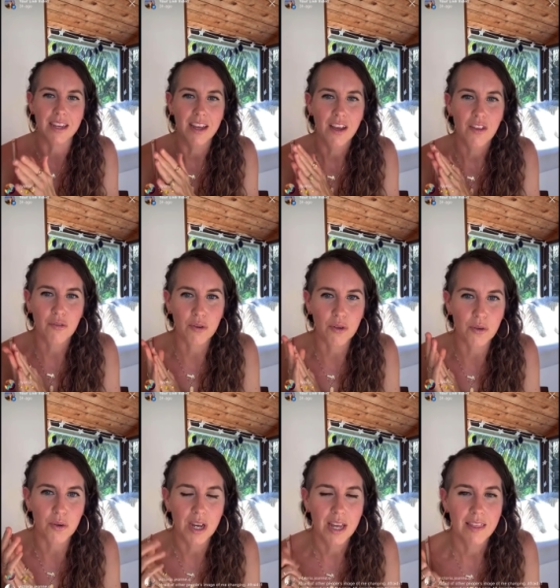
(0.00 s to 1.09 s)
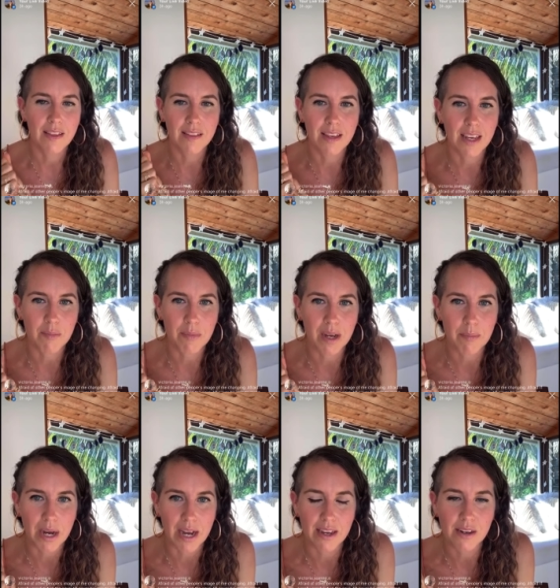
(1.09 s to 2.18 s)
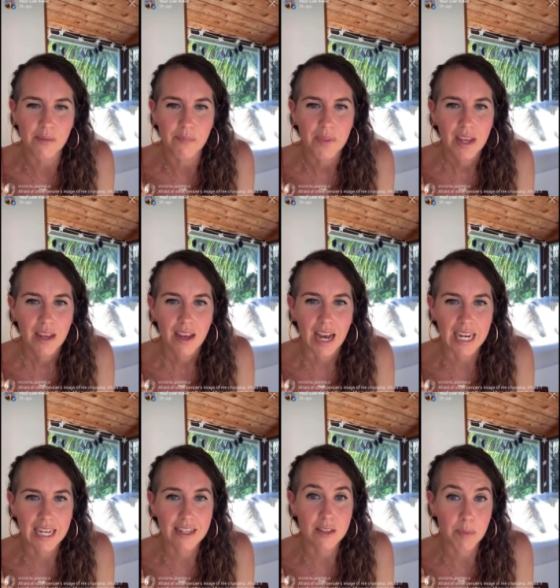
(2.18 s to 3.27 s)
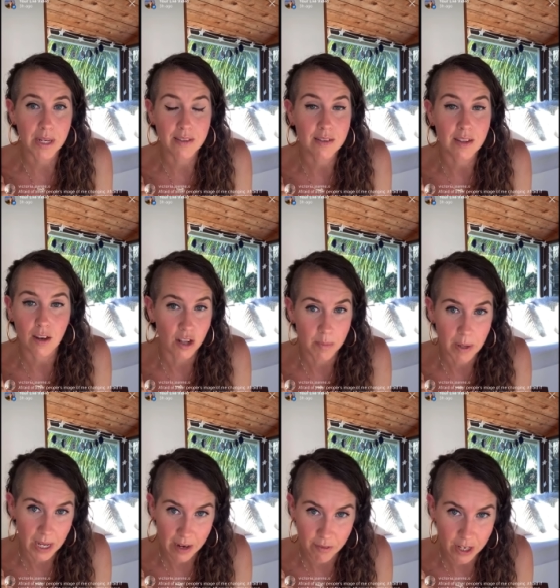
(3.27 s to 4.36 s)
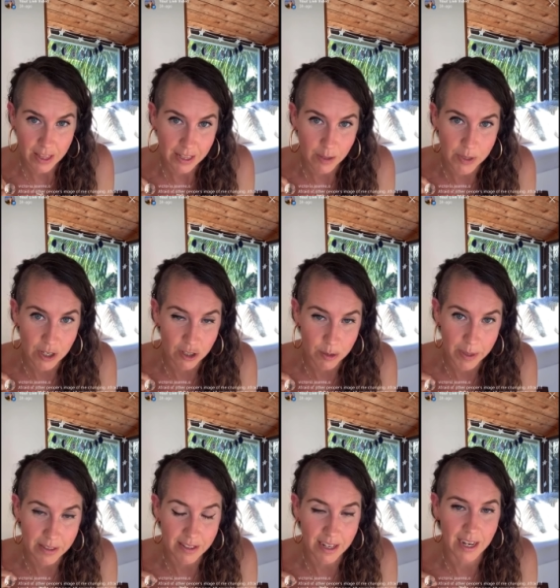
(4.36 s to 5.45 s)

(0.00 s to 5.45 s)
through the link in my bio. And it is basically all about everything that we talked about today